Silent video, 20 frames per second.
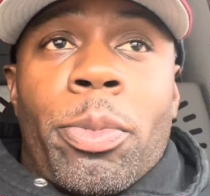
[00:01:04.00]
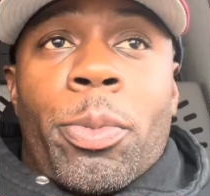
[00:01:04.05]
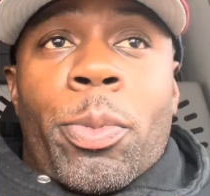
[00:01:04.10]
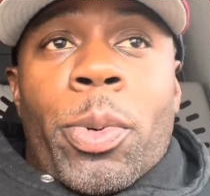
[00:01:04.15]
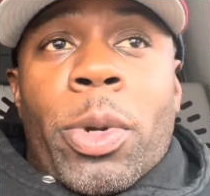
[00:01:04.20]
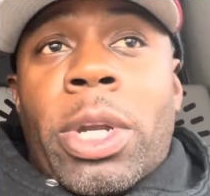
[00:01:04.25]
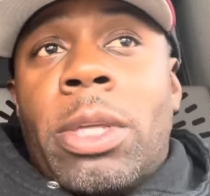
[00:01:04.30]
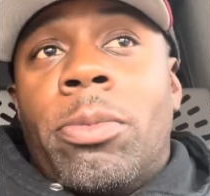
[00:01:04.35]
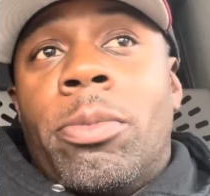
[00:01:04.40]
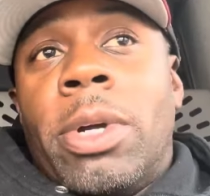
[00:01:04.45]

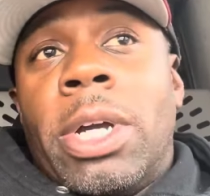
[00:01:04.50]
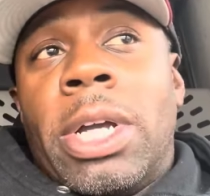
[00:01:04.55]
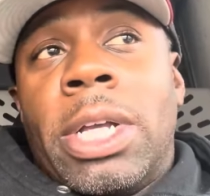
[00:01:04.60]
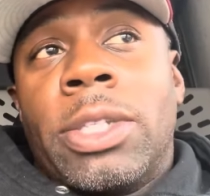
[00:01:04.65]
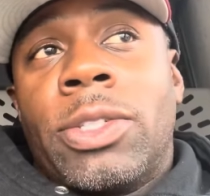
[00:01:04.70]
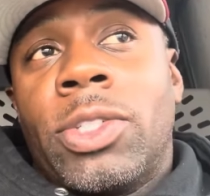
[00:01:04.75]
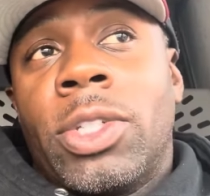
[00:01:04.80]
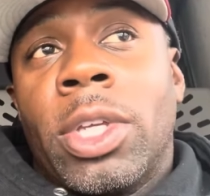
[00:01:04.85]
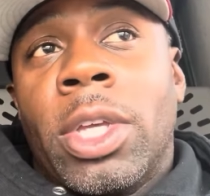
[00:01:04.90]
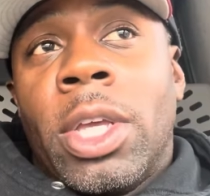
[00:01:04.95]
pretty
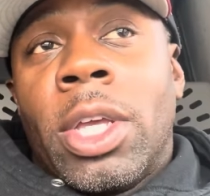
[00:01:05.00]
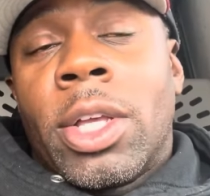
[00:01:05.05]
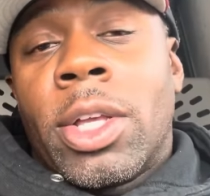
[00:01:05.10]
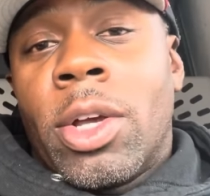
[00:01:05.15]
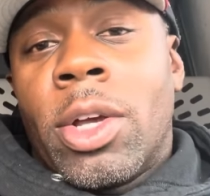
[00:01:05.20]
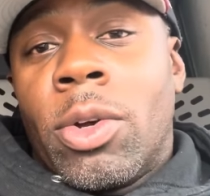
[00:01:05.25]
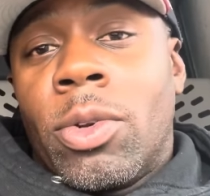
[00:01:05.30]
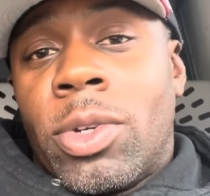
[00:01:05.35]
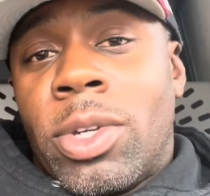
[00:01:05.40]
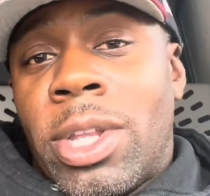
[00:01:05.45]
much
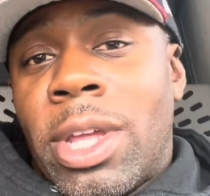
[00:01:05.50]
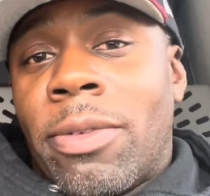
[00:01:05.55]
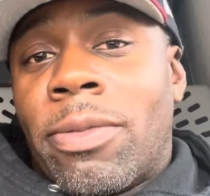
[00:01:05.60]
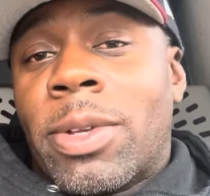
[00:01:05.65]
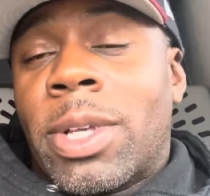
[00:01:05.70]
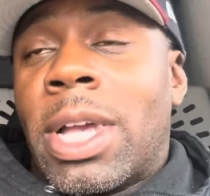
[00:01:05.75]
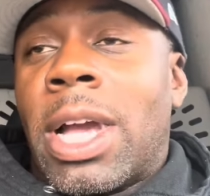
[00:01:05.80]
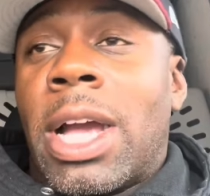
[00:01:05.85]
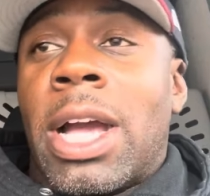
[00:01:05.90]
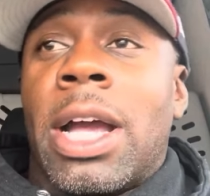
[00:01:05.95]
go
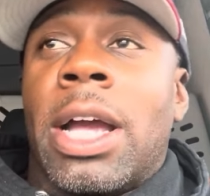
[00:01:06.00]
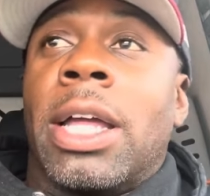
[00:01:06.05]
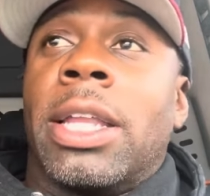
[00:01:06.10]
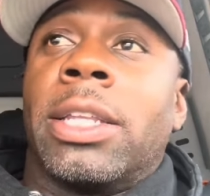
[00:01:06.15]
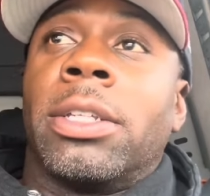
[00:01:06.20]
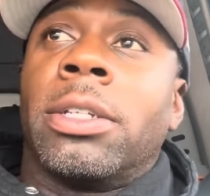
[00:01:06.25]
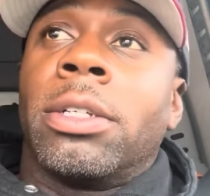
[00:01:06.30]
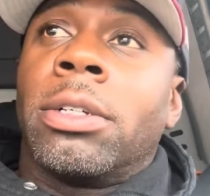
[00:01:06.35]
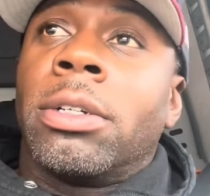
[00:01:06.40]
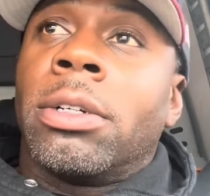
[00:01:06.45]

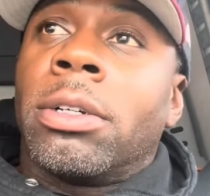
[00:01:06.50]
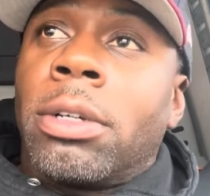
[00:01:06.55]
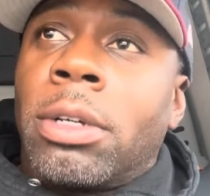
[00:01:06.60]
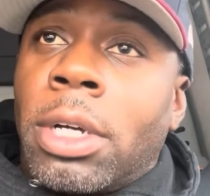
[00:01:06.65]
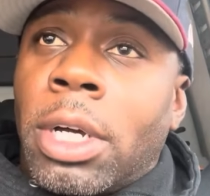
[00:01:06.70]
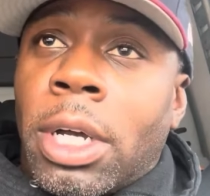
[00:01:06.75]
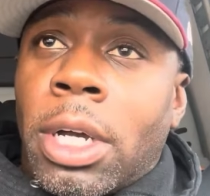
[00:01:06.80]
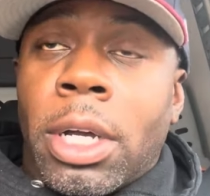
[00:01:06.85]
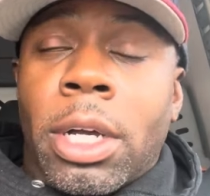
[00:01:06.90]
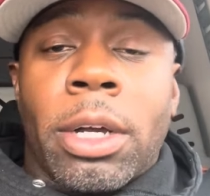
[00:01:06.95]
DEFCON
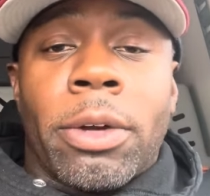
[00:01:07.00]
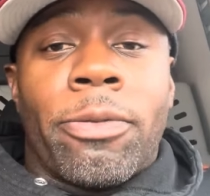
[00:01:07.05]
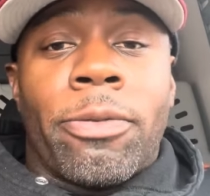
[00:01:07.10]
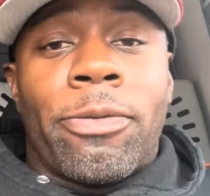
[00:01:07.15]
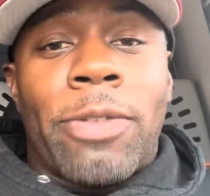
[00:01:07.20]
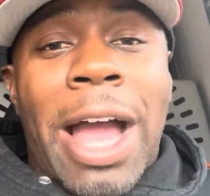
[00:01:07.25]
5